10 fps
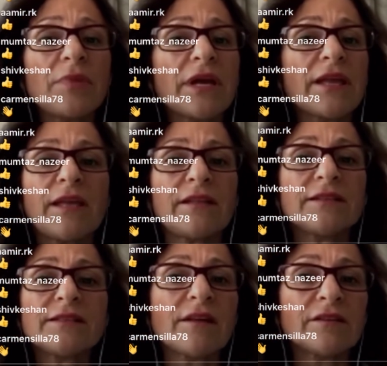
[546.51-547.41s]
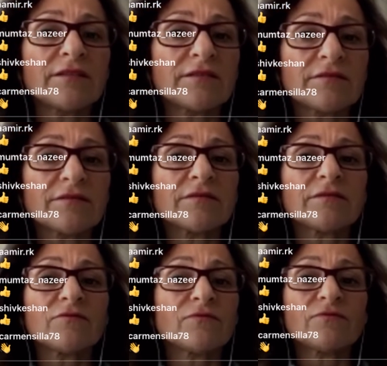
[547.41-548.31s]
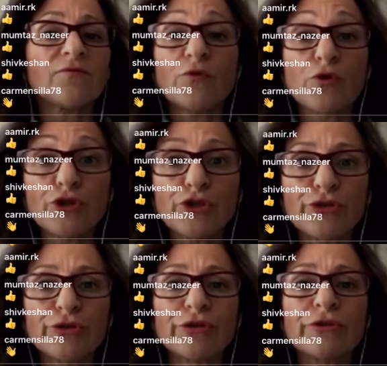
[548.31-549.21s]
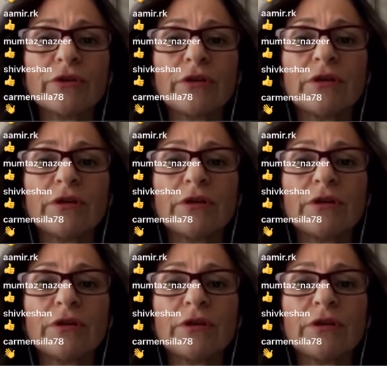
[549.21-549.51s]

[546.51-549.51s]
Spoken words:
but again, it's not for sure